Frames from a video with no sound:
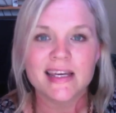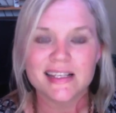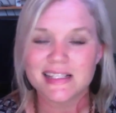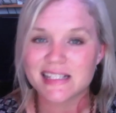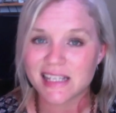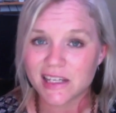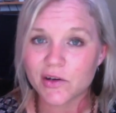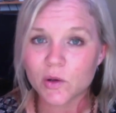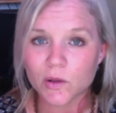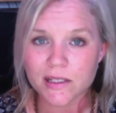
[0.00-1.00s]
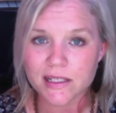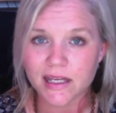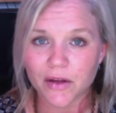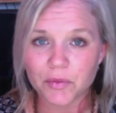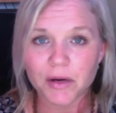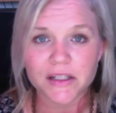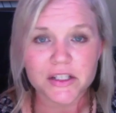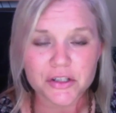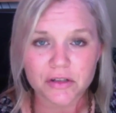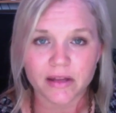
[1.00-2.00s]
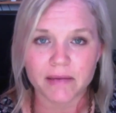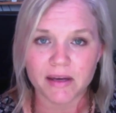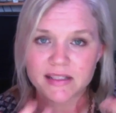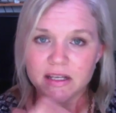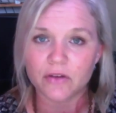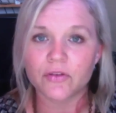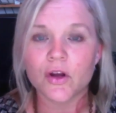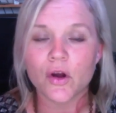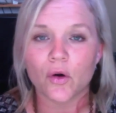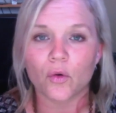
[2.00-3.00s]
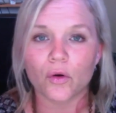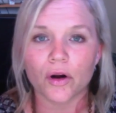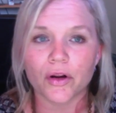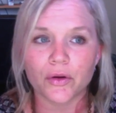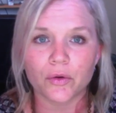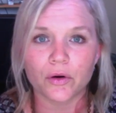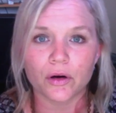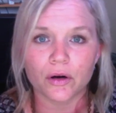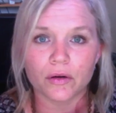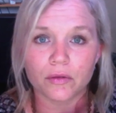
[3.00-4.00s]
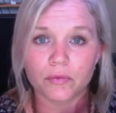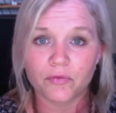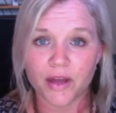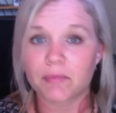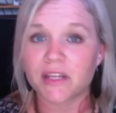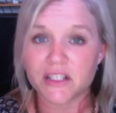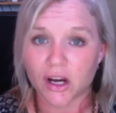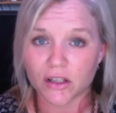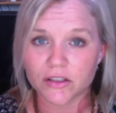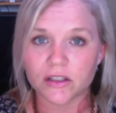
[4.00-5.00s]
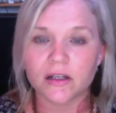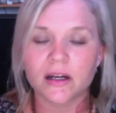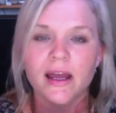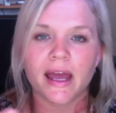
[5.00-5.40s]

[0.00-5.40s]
see your holistic health practitioner like myself or your family doctor,